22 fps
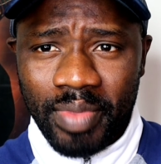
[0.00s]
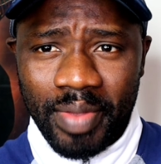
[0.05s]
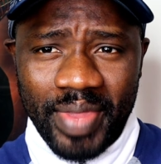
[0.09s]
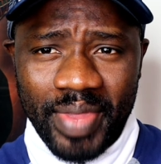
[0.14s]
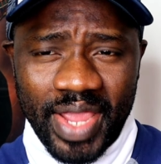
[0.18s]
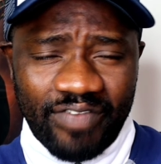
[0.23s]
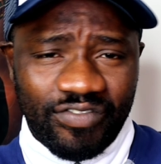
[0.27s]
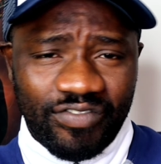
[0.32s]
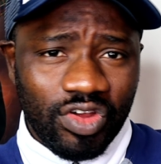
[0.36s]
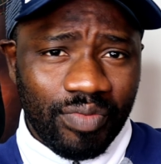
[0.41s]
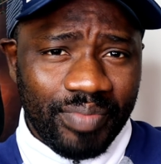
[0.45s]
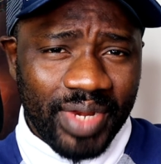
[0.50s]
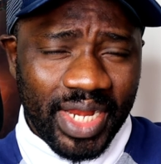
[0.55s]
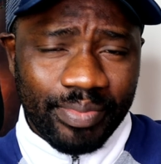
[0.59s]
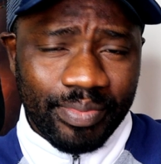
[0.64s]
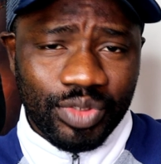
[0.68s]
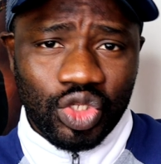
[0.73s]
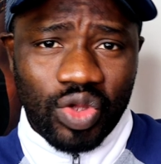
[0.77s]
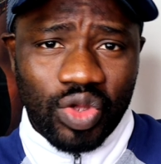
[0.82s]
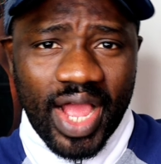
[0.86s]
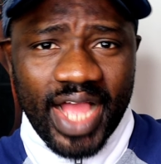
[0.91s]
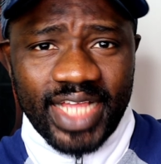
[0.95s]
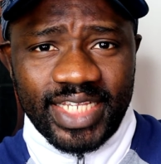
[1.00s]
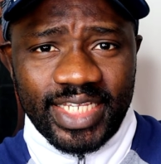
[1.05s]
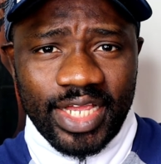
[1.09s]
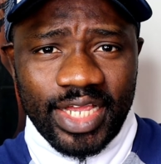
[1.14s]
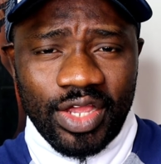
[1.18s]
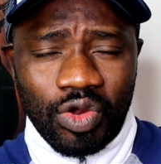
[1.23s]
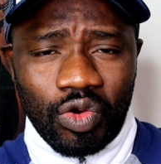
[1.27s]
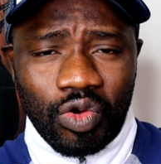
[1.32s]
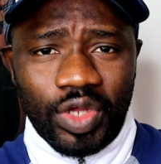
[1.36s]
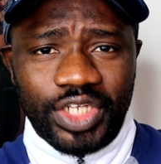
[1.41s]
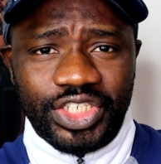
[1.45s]
Maybe I've not been able to answer
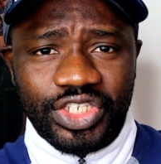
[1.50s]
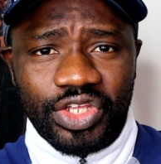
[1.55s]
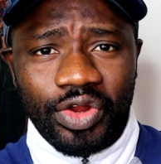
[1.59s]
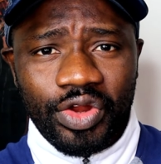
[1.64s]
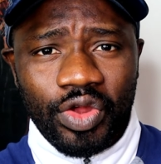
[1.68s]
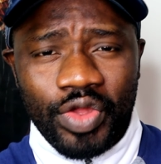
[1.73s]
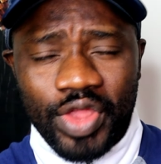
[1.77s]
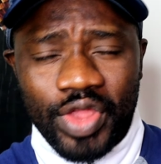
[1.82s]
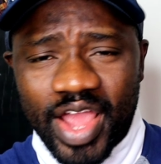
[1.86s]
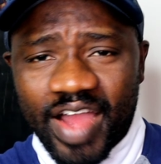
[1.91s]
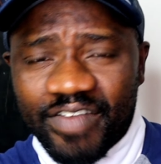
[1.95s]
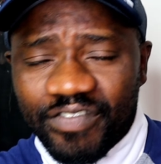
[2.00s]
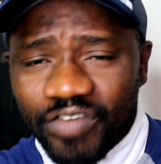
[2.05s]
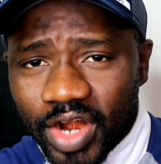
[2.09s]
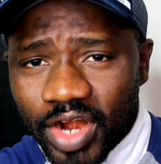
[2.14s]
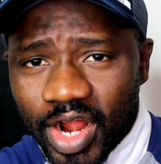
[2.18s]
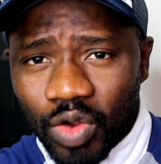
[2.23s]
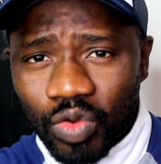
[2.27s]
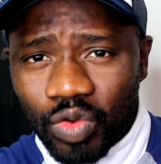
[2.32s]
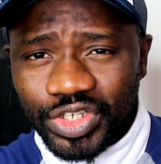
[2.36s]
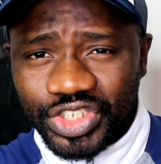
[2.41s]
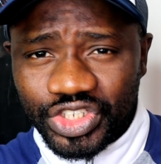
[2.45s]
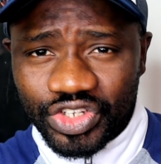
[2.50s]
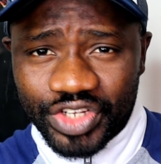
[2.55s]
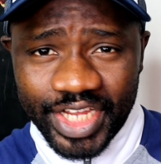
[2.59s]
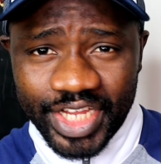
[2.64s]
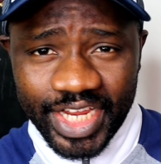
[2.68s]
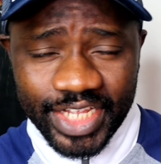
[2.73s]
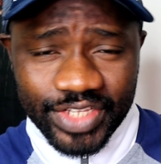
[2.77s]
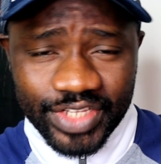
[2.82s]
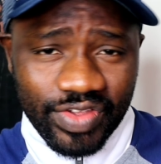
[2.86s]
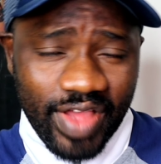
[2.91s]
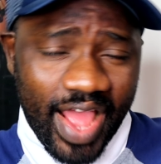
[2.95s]
your question, or you have further question
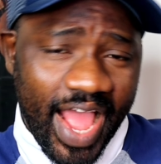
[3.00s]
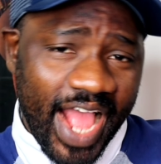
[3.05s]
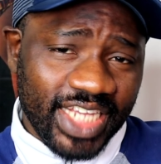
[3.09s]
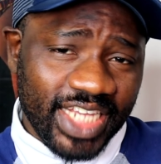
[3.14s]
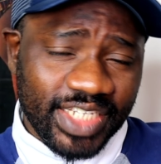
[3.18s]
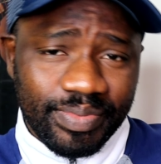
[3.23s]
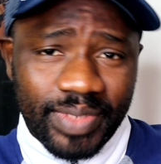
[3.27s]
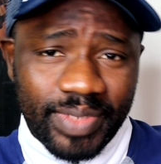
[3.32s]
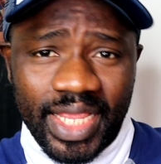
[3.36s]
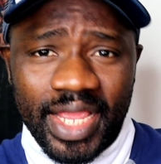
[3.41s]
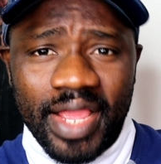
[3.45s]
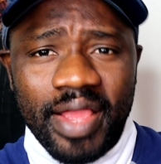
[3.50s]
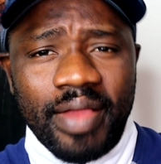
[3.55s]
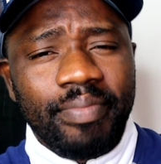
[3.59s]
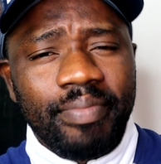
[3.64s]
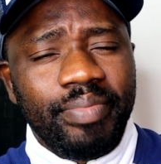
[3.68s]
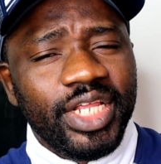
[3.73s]
you need to ask me,